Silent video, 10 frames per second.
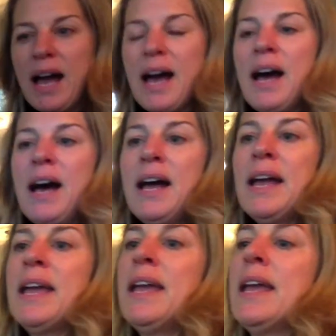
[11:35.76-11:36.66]

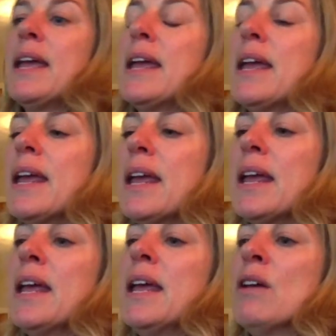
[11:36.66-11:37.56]
I
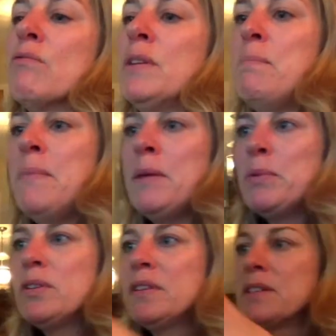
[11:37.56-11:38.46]

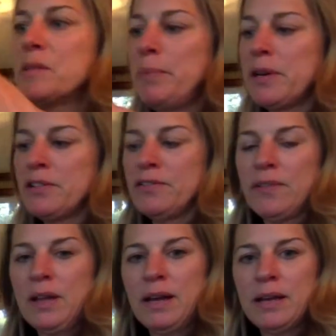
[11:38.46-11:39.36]
remembered this
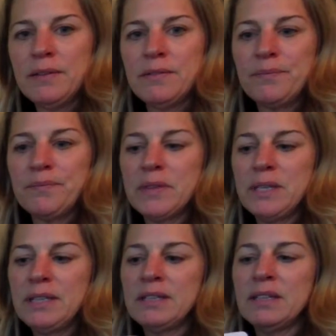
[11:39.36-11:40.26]
butterfly
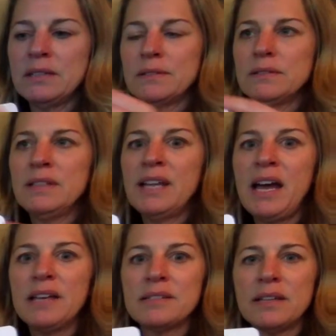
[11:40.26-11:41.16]
in the
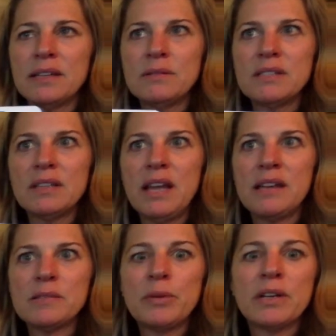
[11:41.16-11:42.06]
last, I think it was the
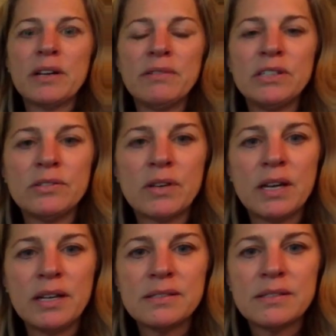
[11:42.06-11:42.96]
last book I read you
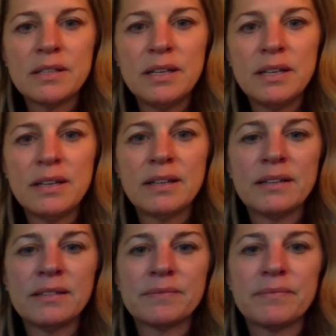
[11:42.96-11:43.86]
guys,
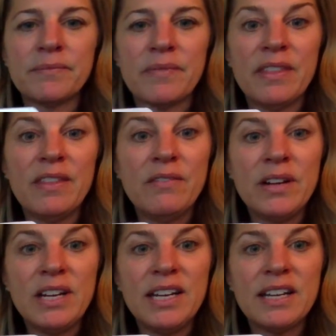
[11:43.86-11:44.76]
The
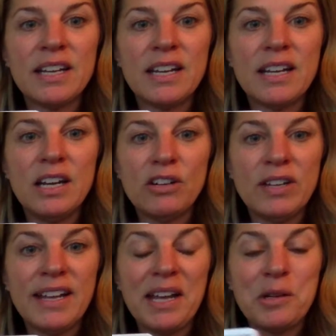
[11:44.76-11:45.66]
Very
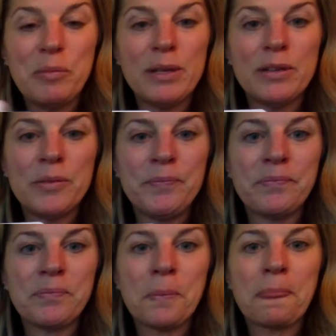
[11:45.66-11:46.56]
Hungry Caterpillar
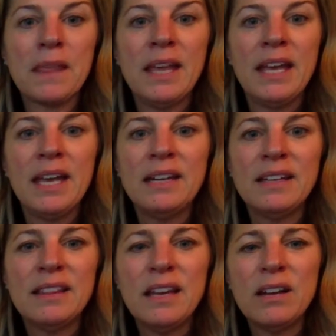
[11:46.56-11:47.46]
and
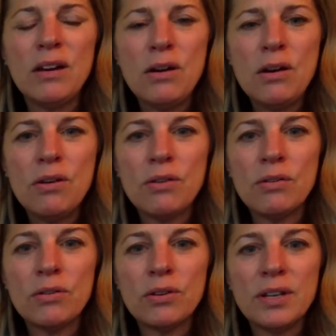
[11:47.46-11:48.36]
I thought,
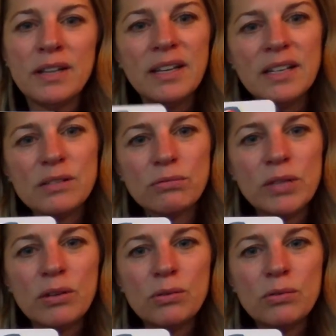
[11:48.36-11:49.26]
oh, that's a
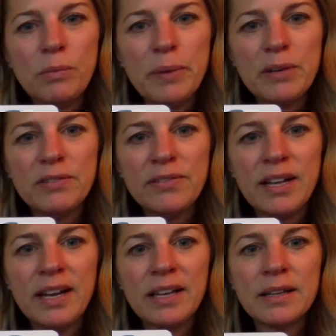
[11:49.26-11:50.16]
really cool
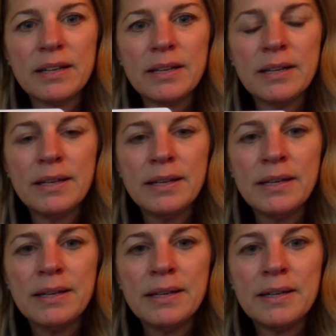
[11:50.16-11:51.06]
butterfly.
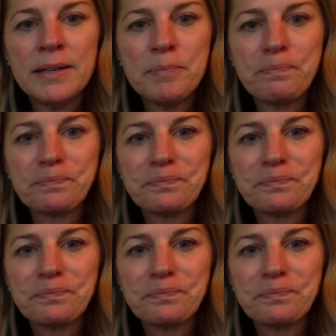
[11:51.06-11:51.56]
Um,